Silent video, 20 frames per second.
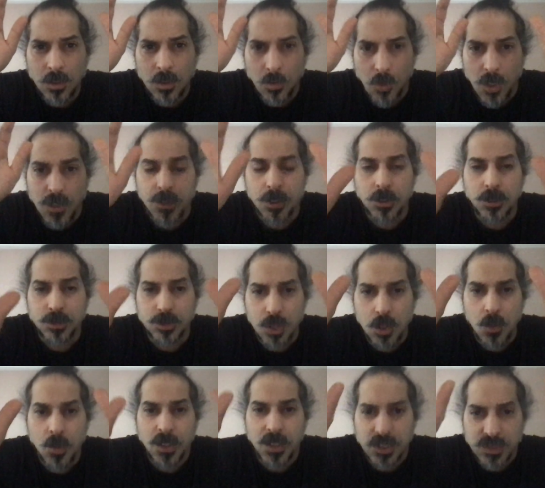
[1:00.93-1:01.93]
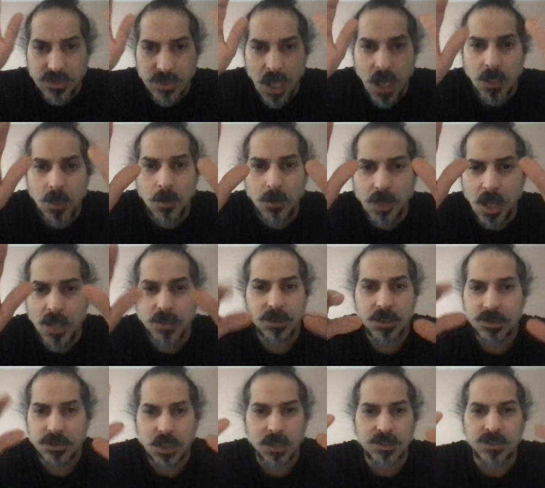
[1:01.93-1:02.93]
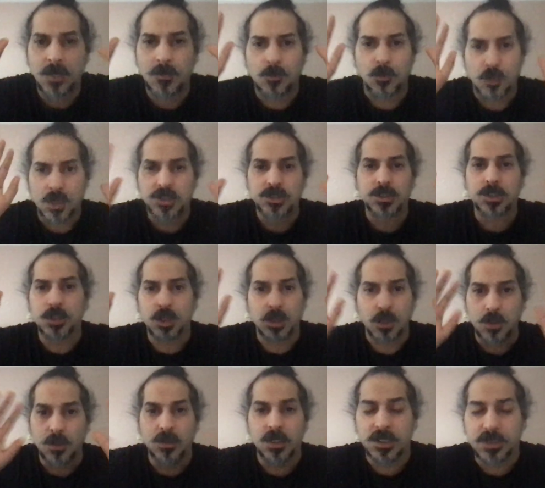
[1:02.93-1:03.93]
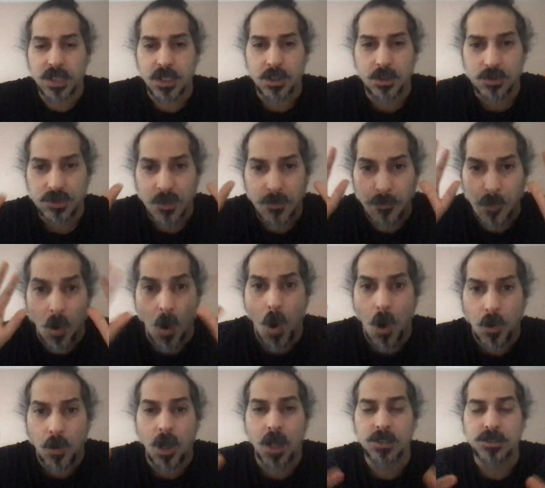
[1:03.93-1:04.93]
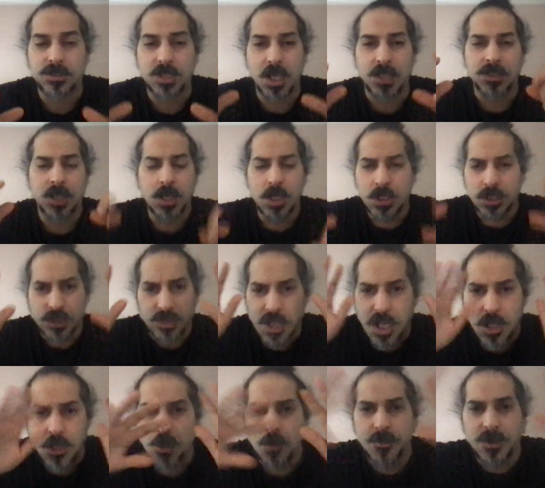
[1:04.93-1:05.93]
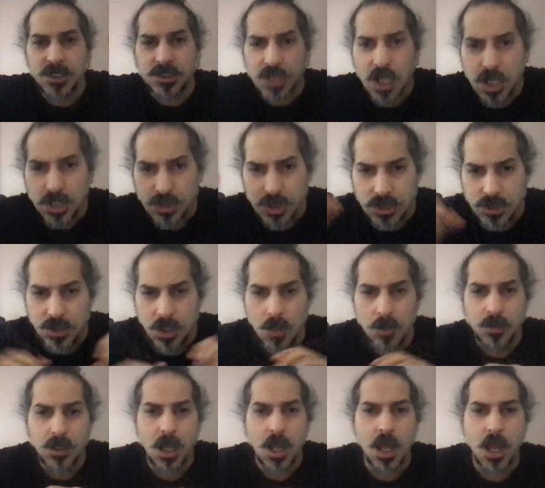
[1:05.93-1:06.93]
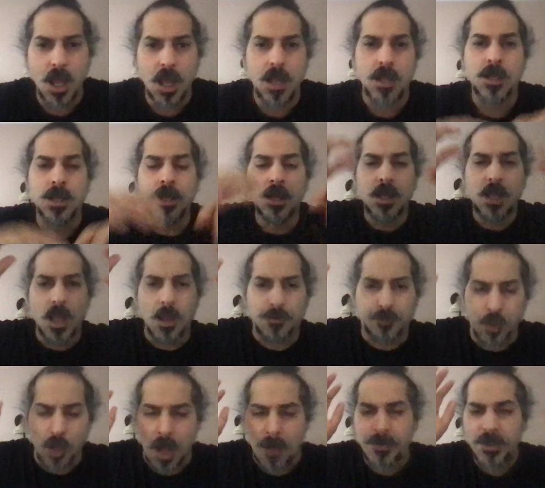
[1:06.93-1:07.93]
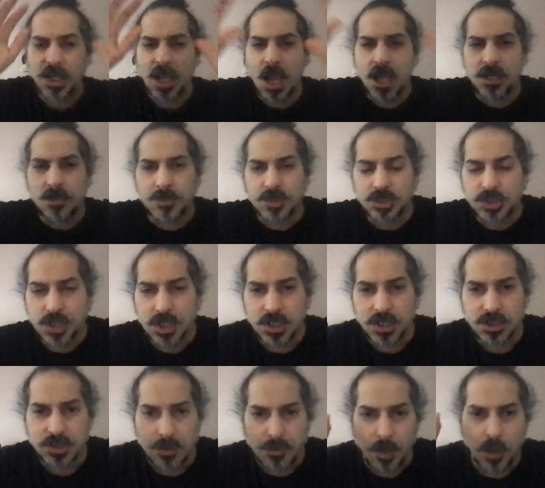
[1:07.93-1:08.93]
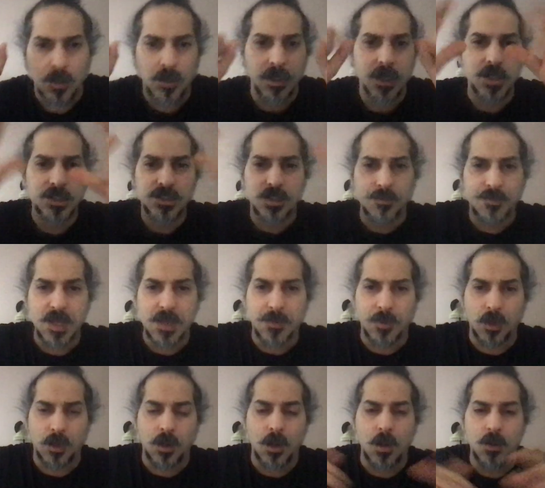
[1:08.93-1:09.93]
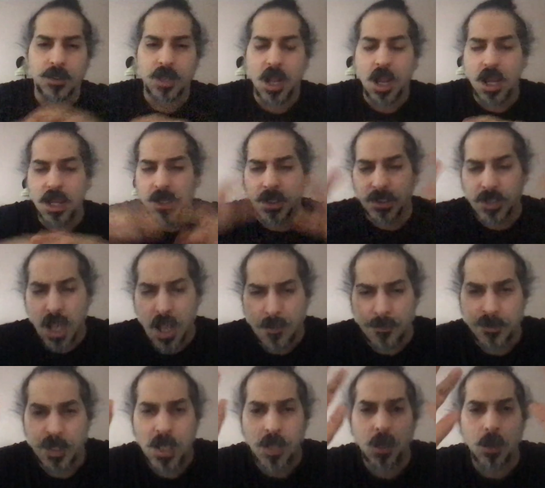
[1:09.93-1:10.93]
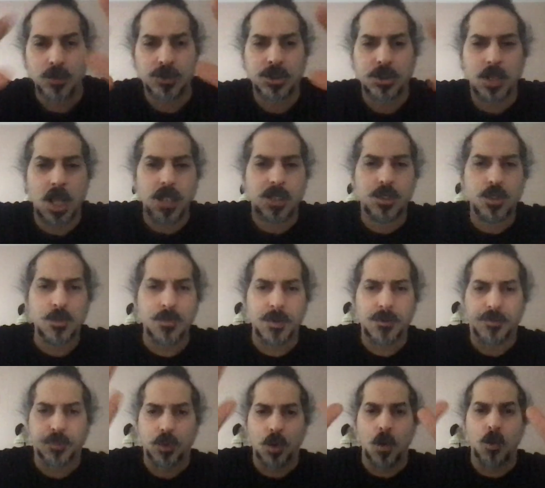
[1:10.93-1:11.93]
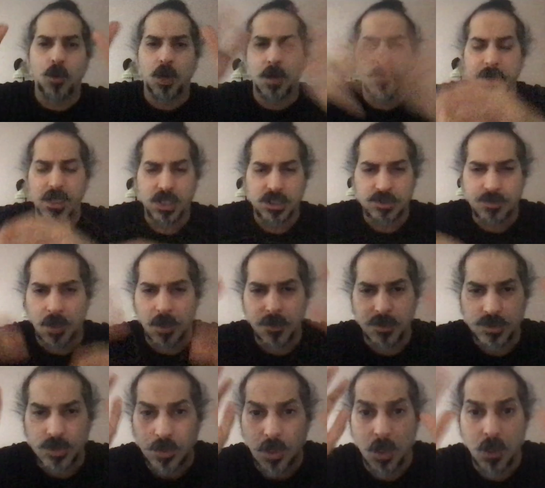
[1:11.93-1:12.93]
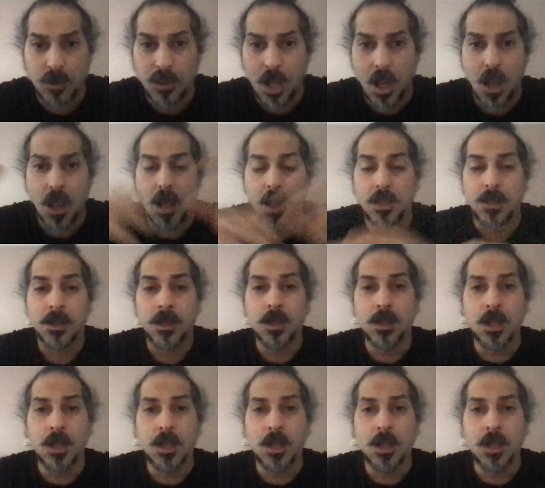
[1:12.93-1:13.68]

What you're doing is not okay. Just because some rich lunatic who's a moron says dehumanization's okay and propaganda machines to murder innocent people are okay and MK Ultra like human programming experiments are okay